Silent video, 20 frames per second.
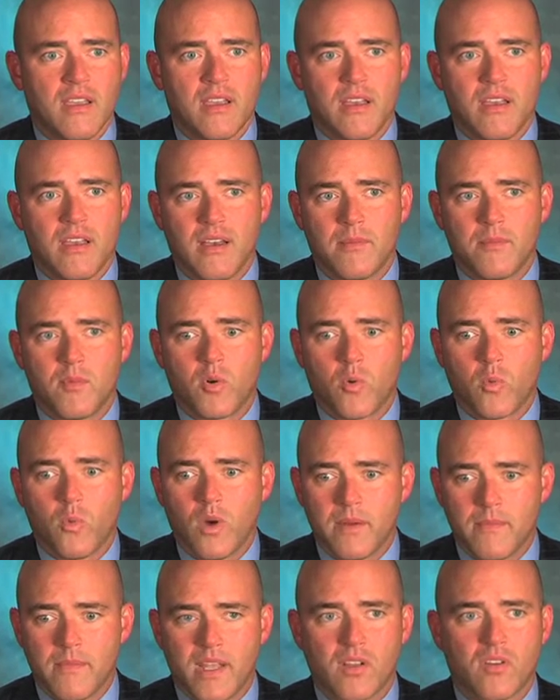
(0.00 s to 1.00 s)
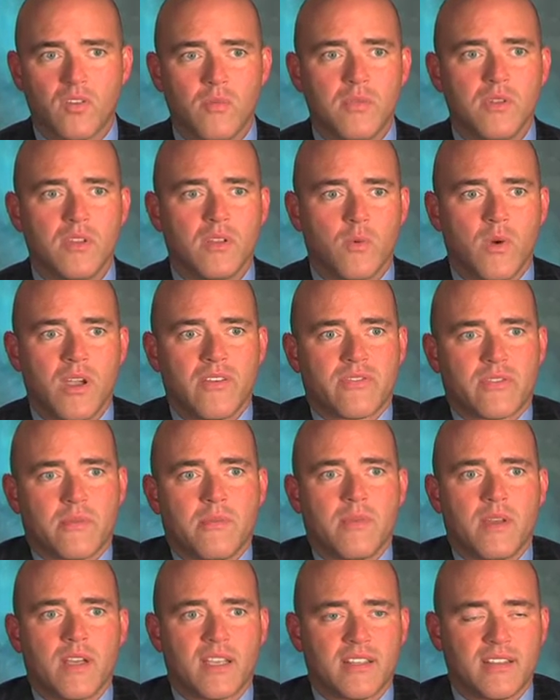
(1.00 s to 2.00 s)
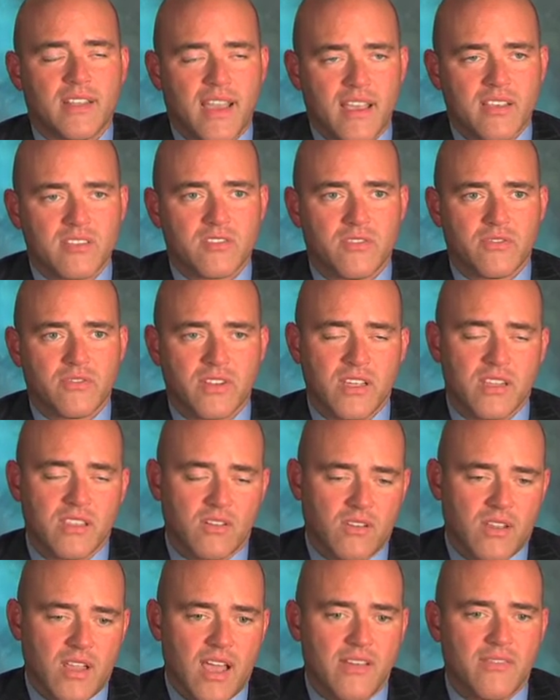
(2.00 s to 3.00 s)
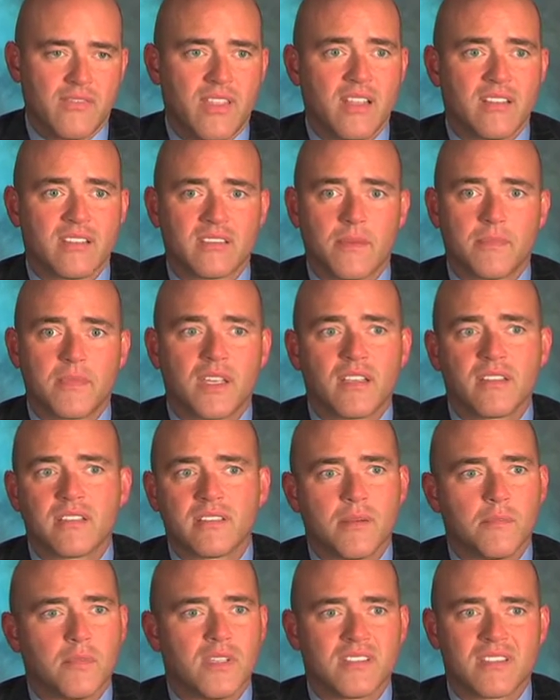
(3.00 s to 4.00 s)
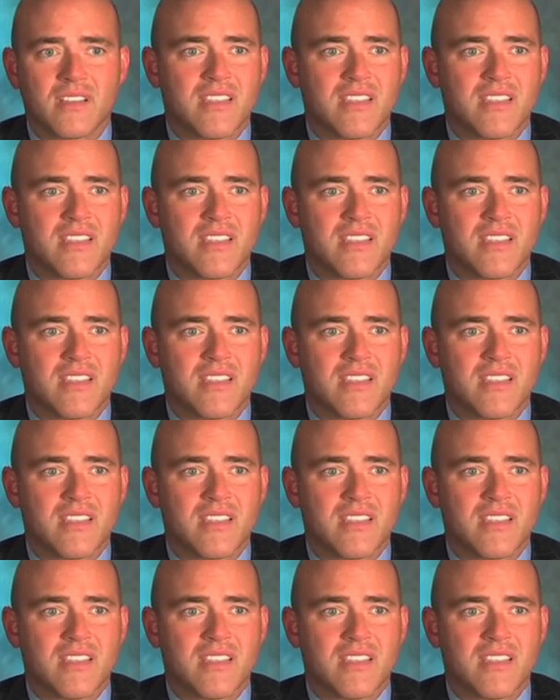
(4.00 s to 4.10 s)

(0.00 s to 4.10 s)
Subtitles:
or 1 medical bill away from a catastrophe in their life. That's something as simple as